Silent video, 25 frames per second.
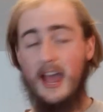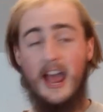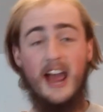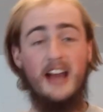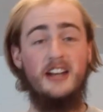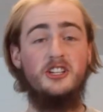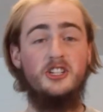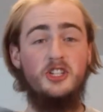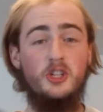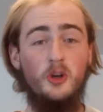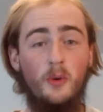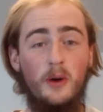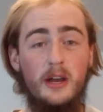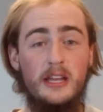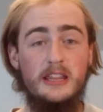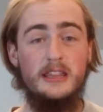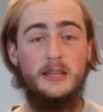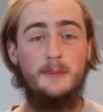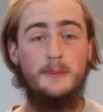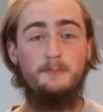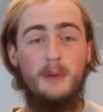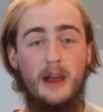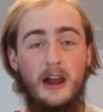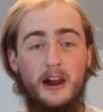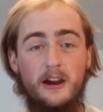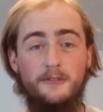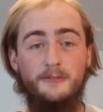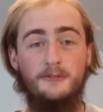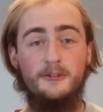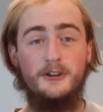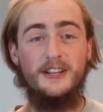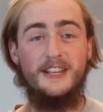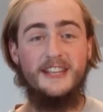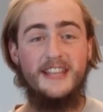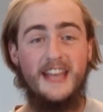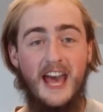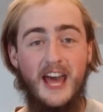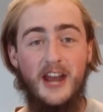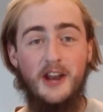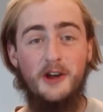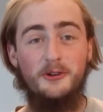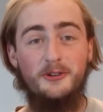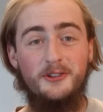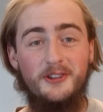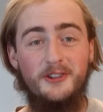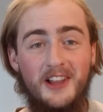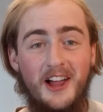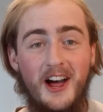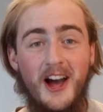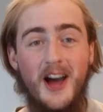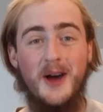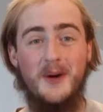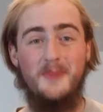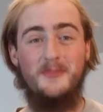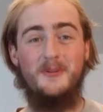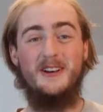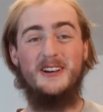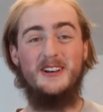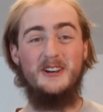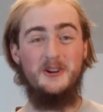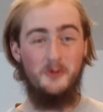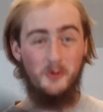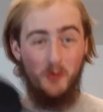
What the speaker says: and join the Barefoot Ghetto Club.